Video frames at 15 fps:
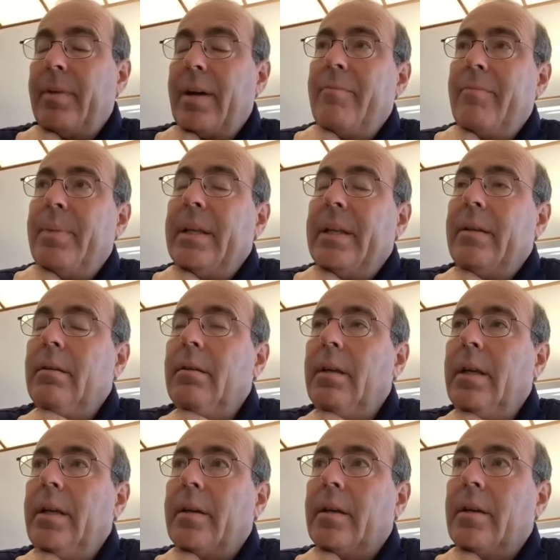I've been
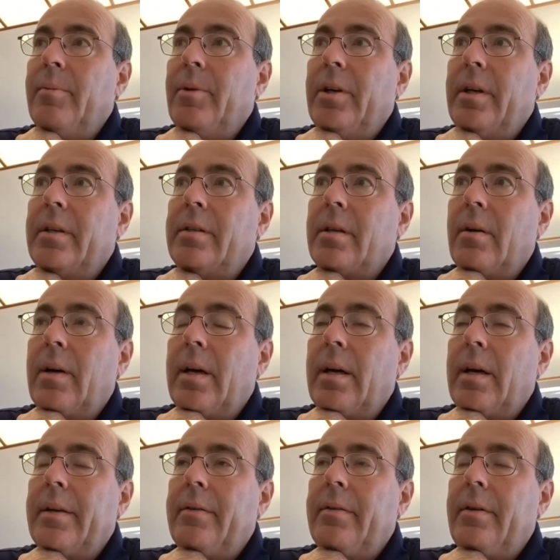in the community, so
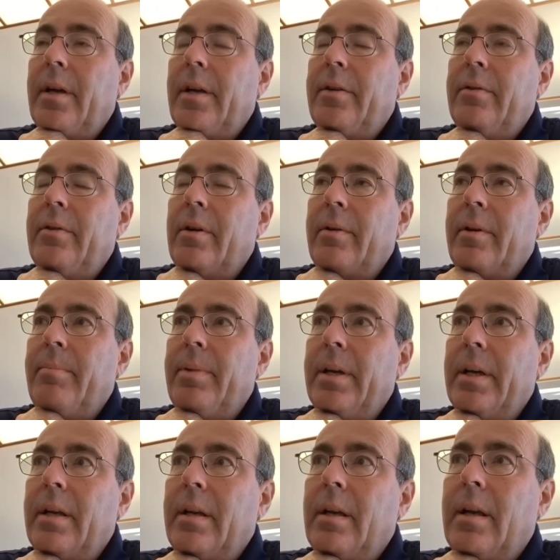I, I do know it a
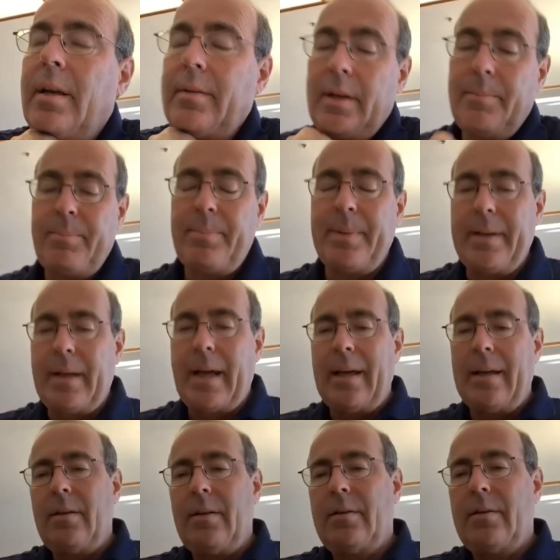bit. I, but I,
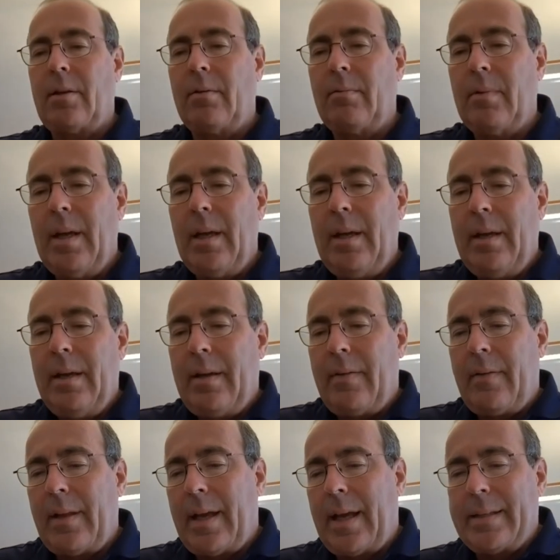so
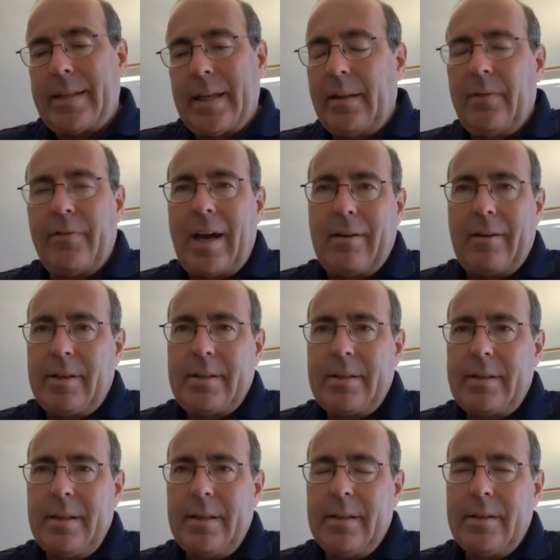I said the
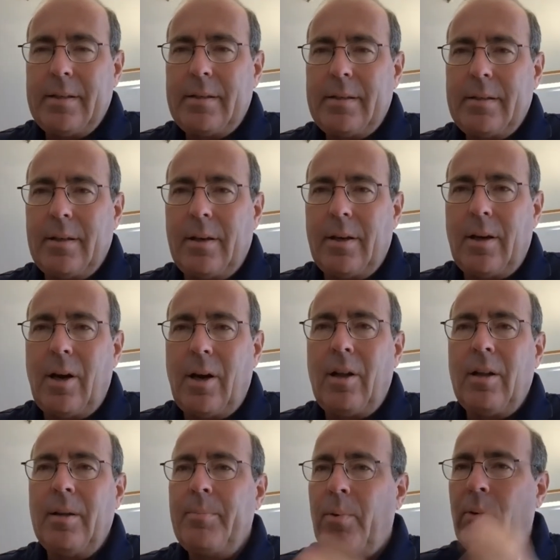virus is
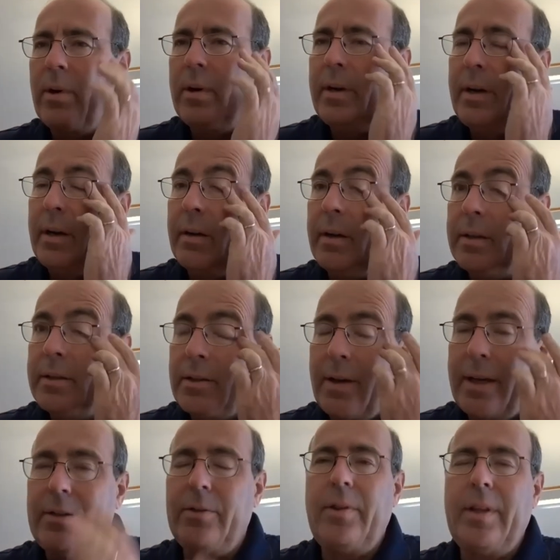all important here. And so
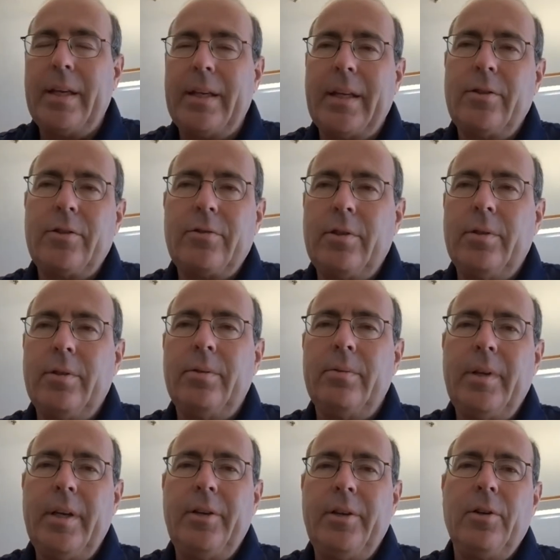I do think that's true
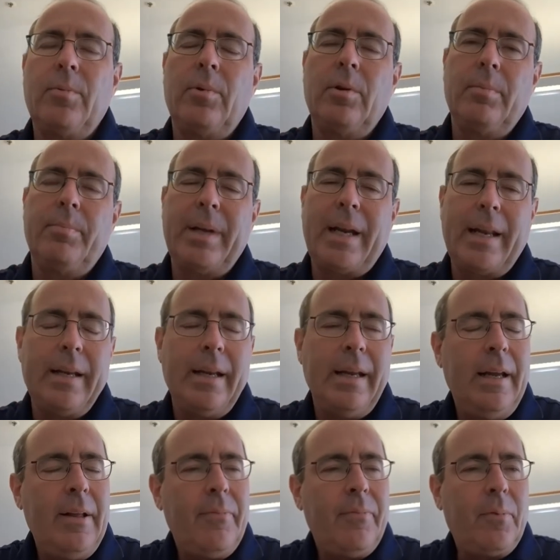in your world. But I'd,
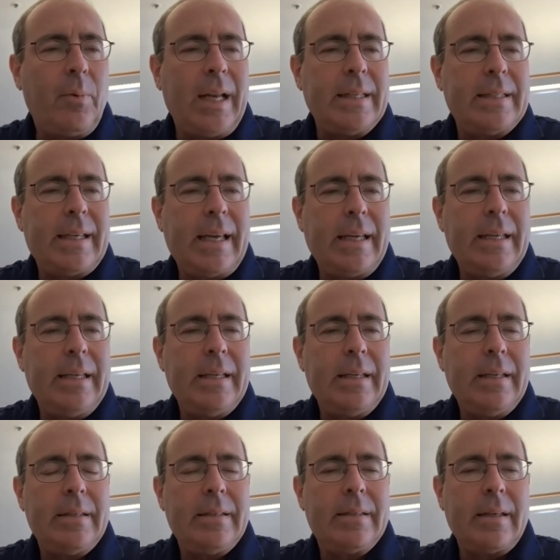what I'd say
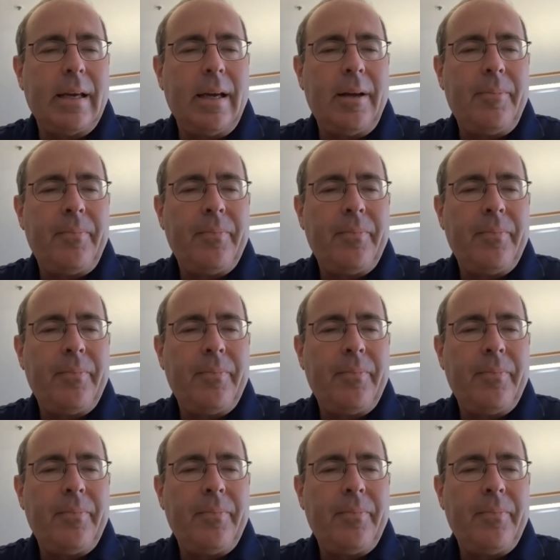is um,